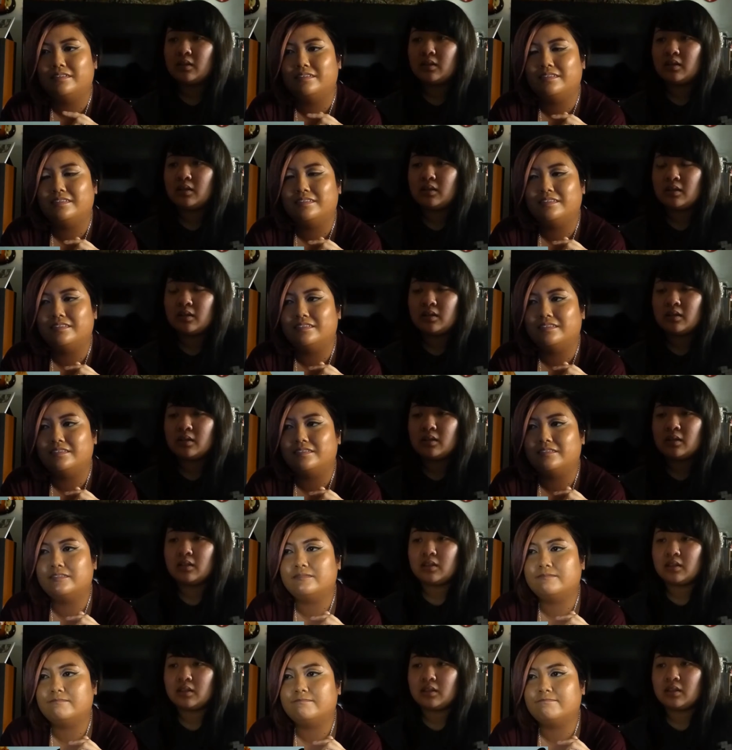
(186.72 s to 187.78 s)

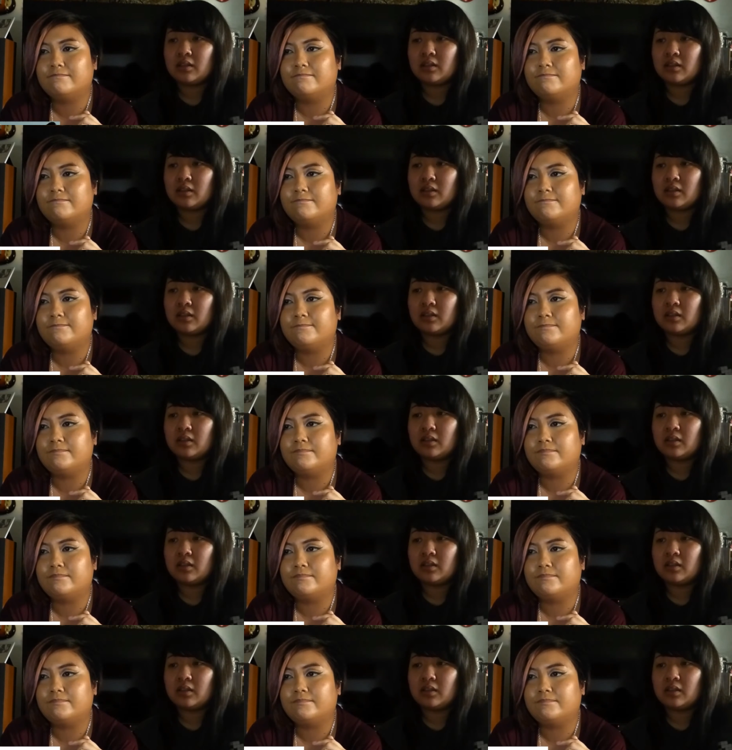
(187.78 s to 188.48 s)
No one is speaking in this clip.